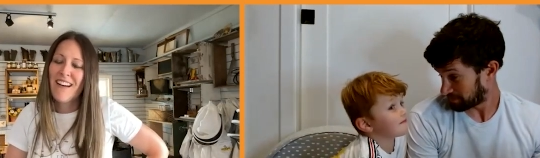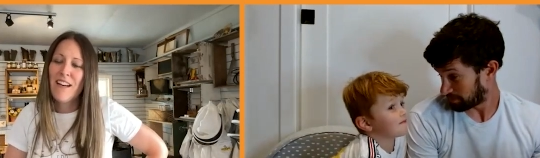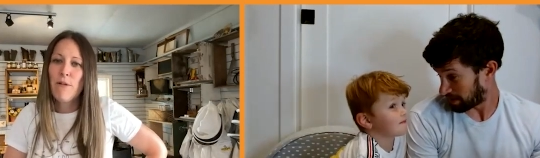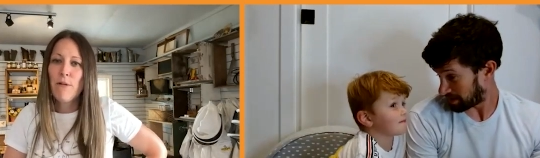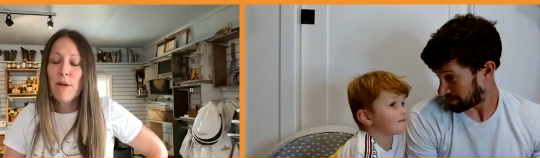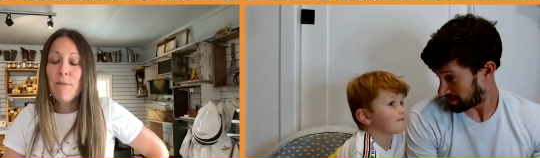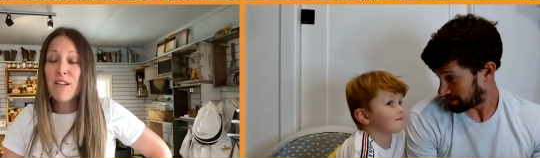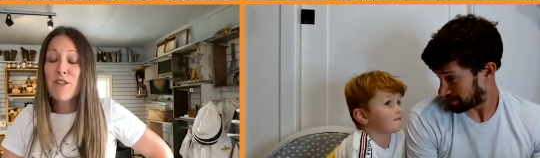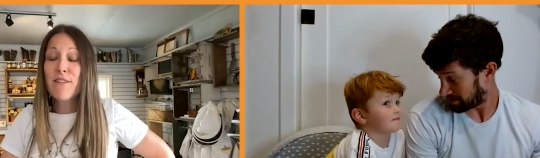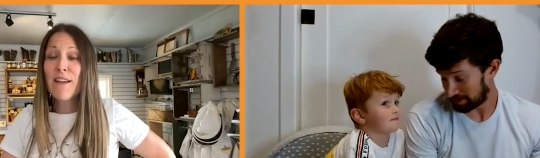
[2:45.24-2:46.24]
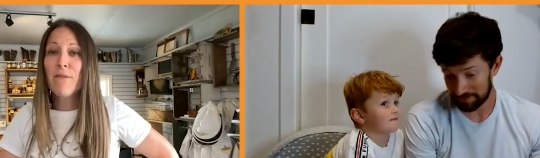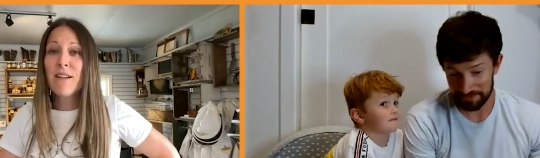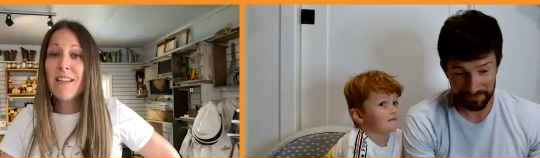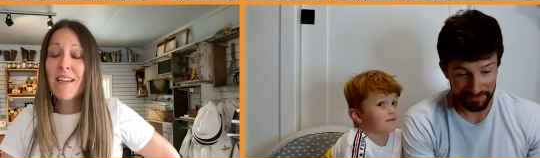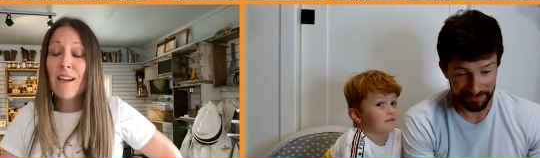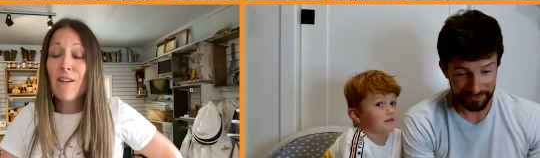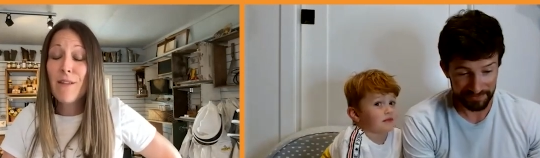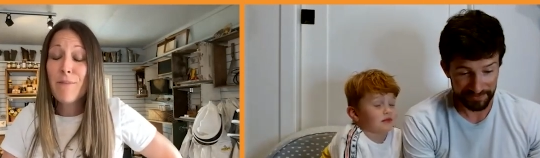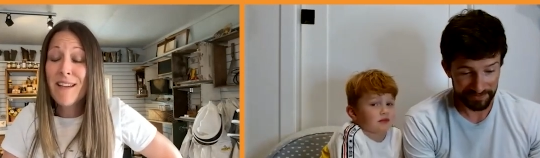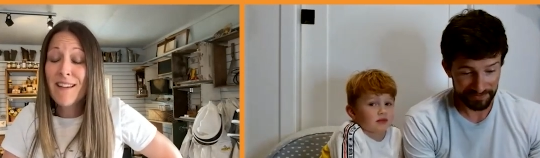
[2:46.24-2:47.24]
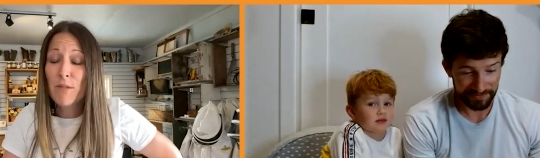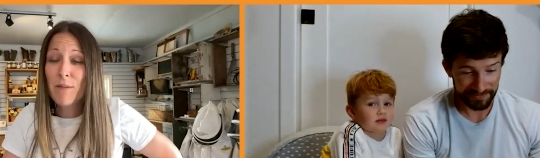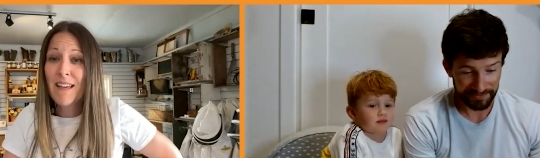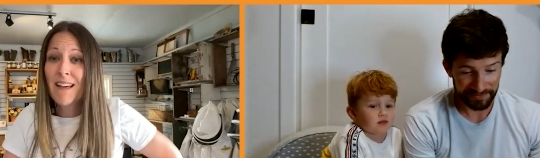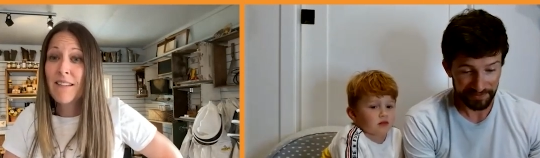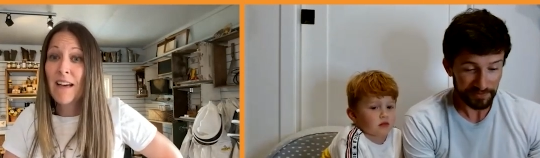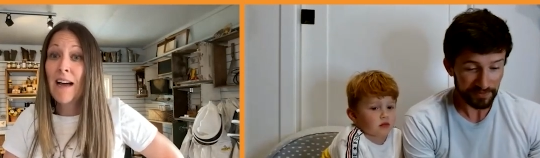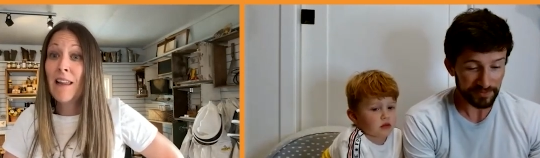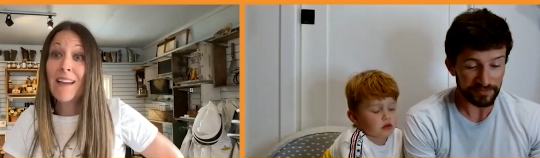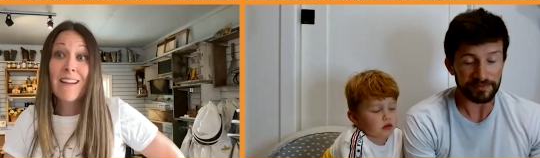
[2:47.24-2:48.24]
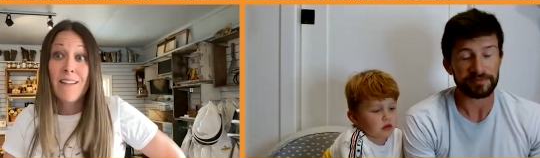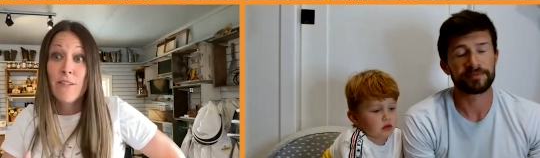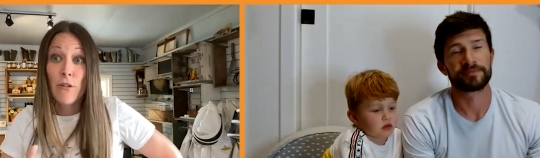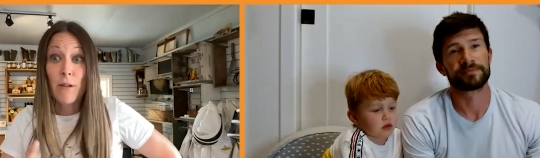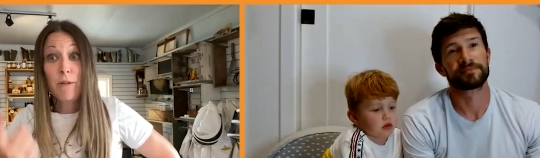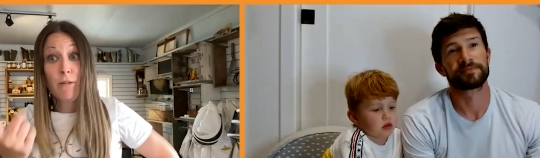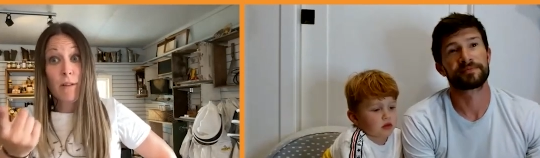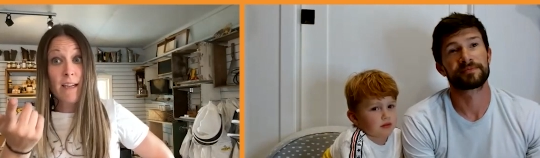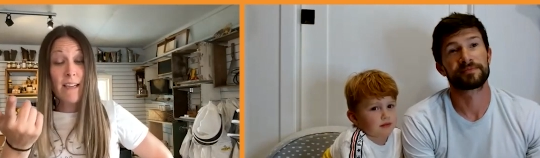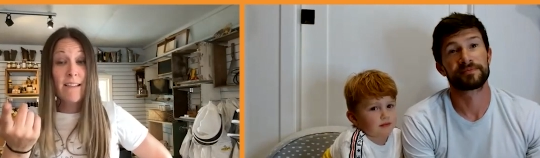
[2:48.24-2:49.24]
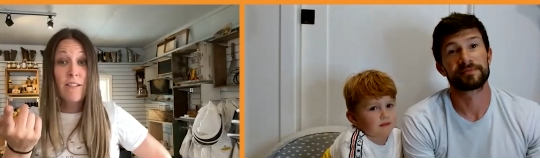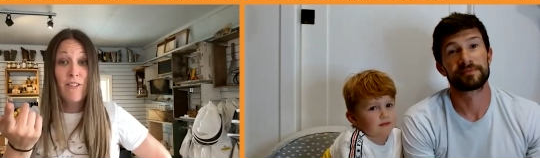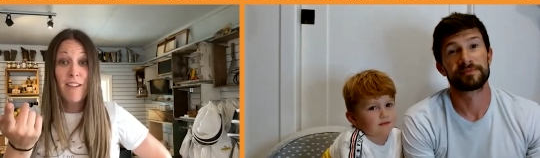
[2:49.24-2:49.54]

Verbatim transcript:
Speaker 1: right? We want to make sure that we take care of the bees because I like ice cream. Do you like ice